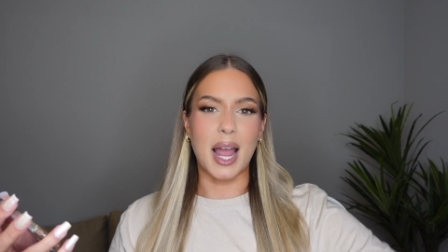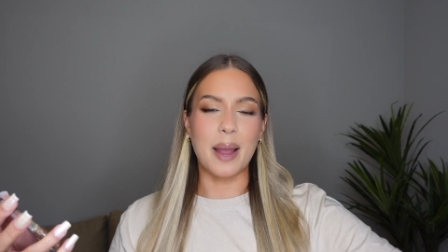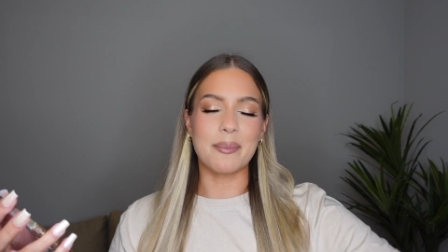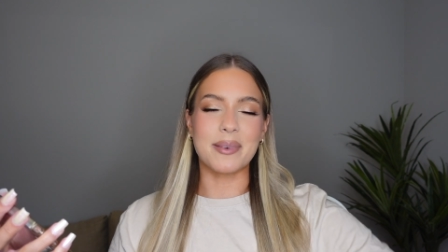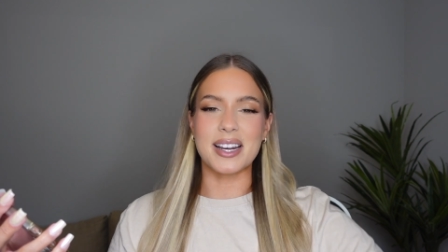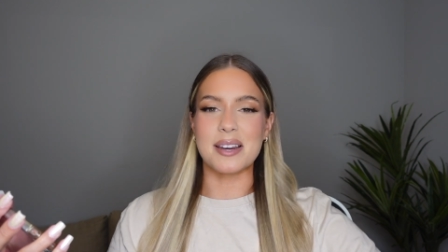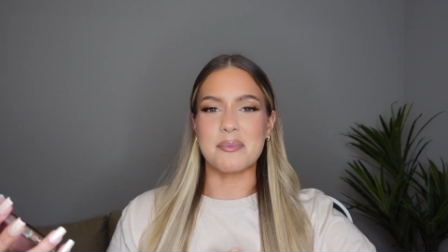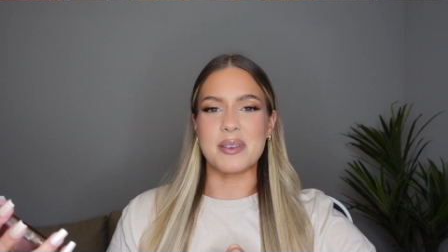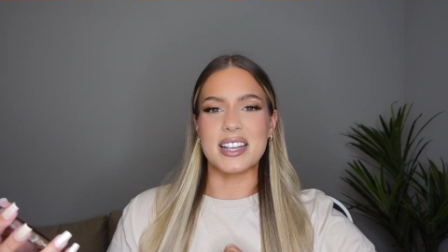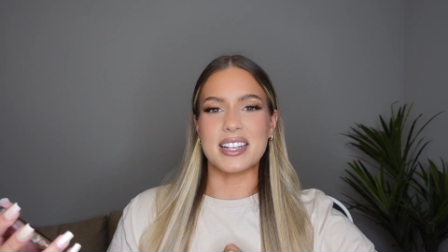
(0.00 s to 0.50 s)
I'm
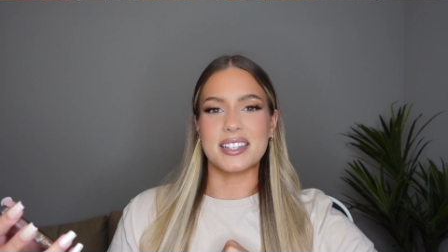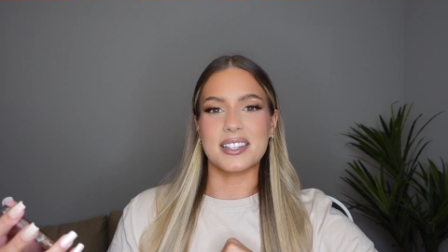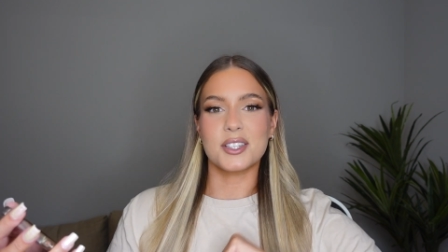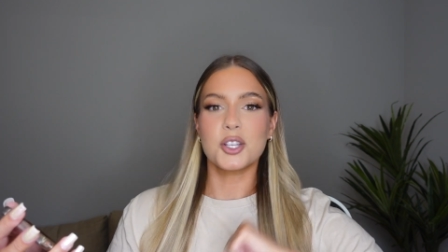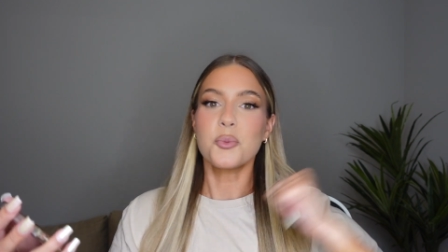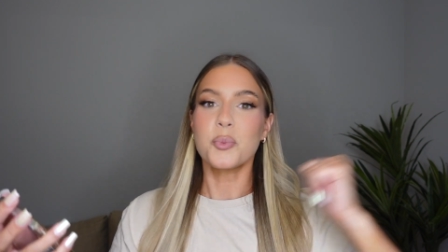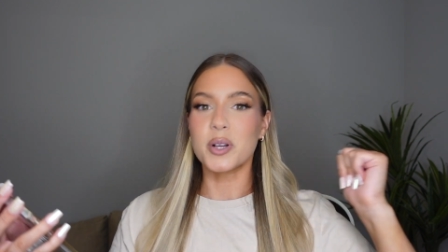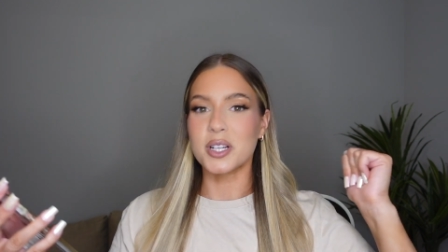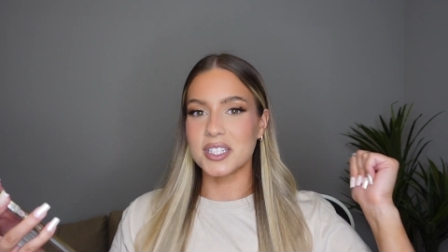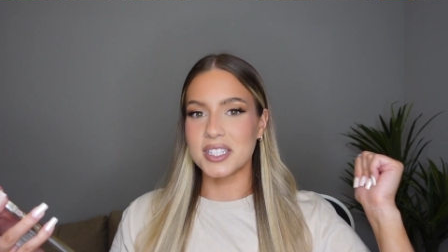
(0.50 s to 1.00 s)
gonna be
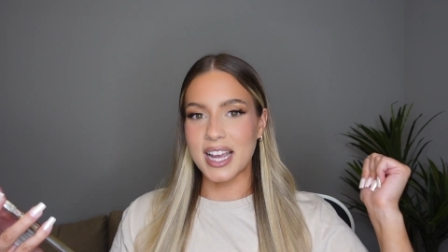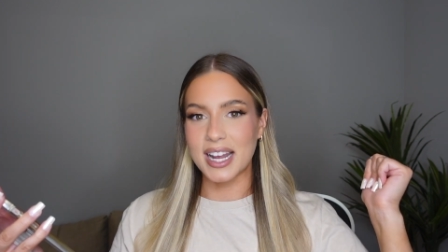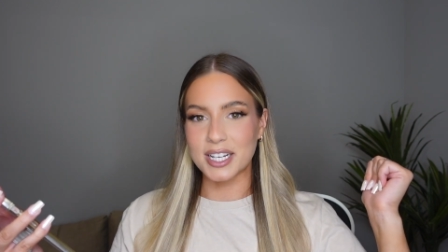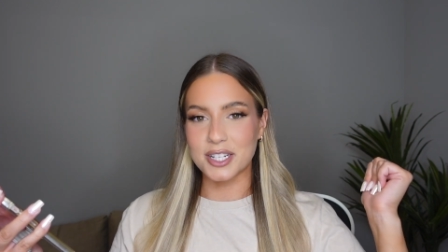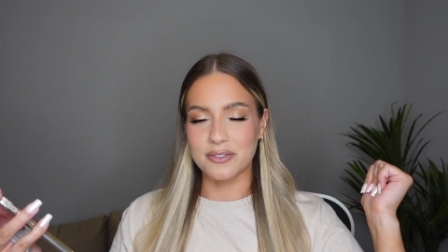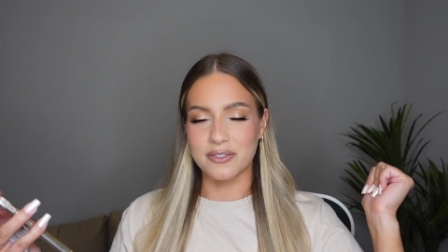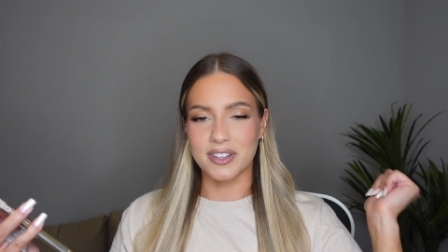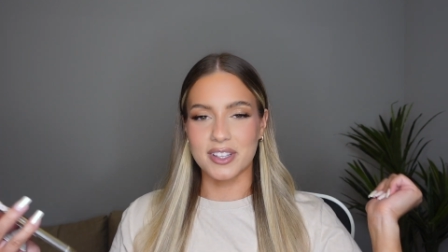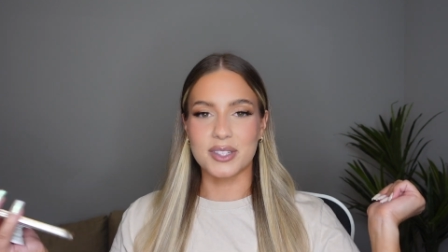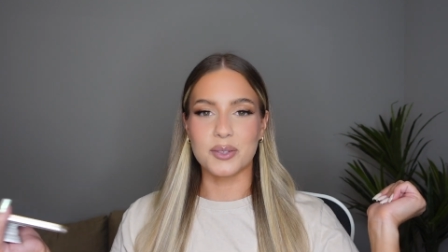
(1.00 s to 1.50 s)
super snatched
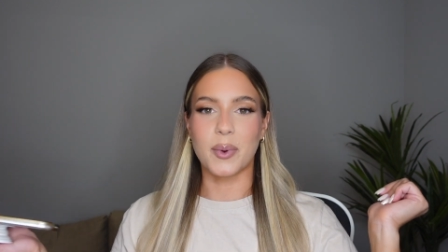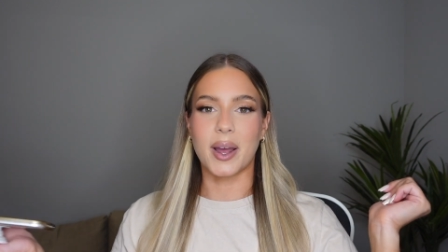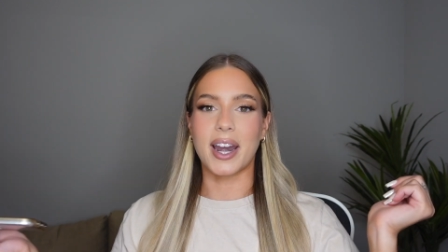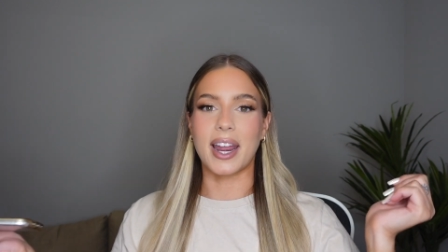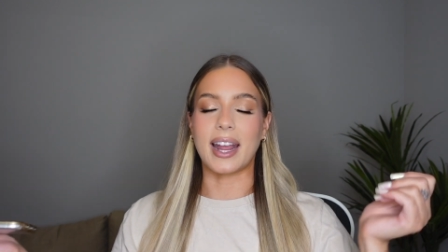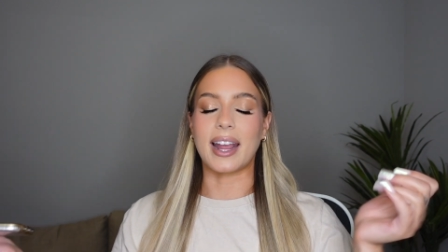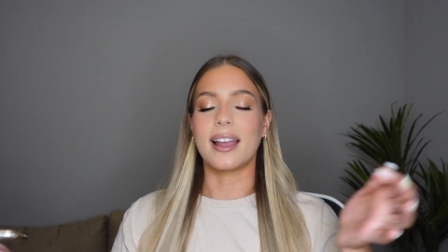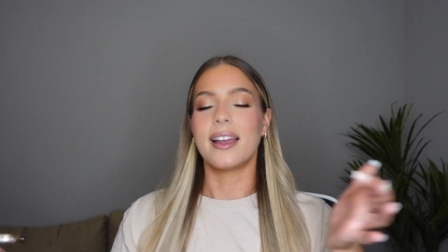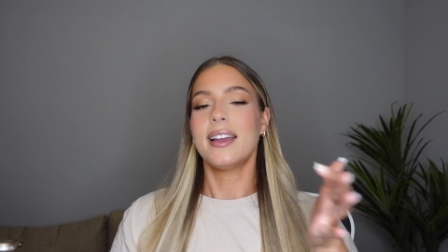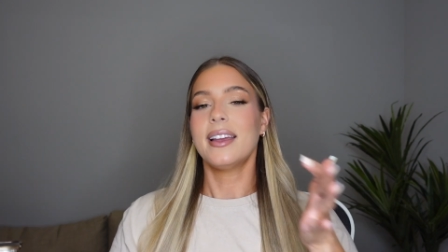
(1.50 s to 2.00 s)
for this
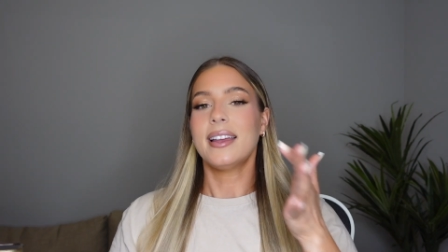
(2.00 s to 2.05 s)
wedding.